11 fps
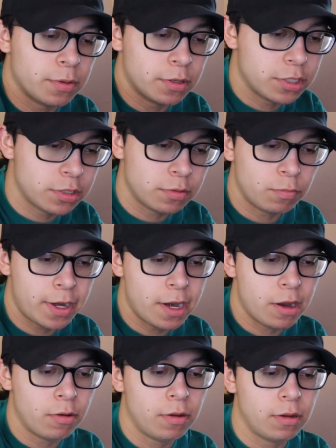But right
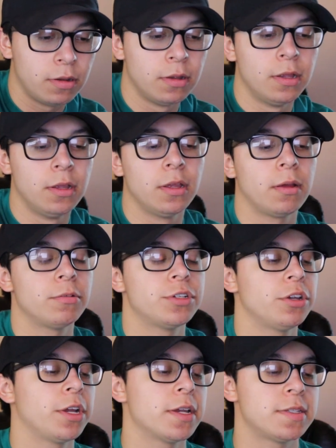now, I'm going to
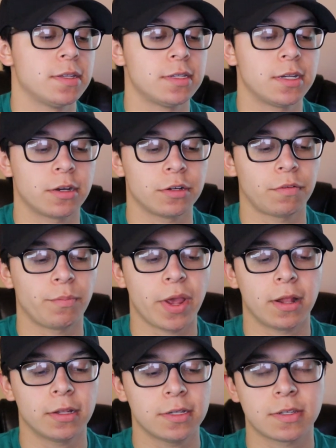show you guys the stickers from
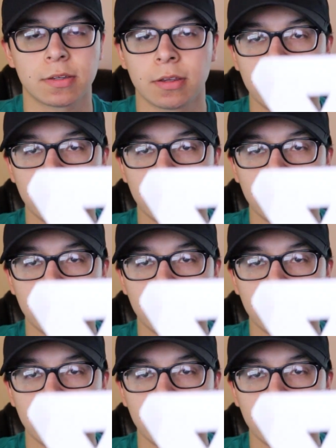Palace.